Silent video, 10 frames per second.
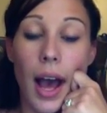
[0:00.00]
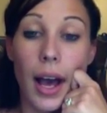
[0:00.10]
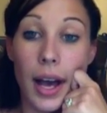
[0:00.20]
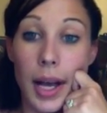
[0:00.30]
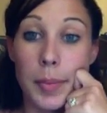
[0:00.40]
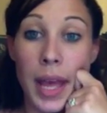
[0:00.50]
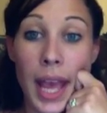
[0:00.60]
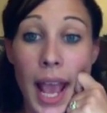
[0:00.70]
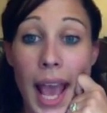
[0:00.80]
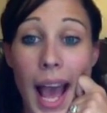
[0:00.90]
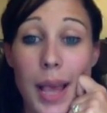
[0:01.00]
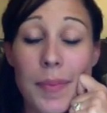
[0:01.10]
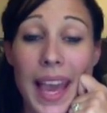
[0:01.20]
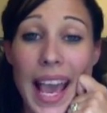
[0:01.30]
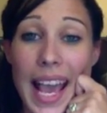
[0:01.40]
I'm
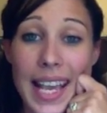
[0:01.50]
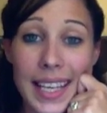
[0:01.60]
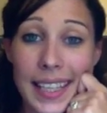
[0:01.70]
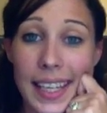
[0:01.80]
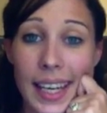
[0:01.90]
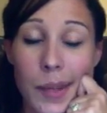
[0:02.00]
achy.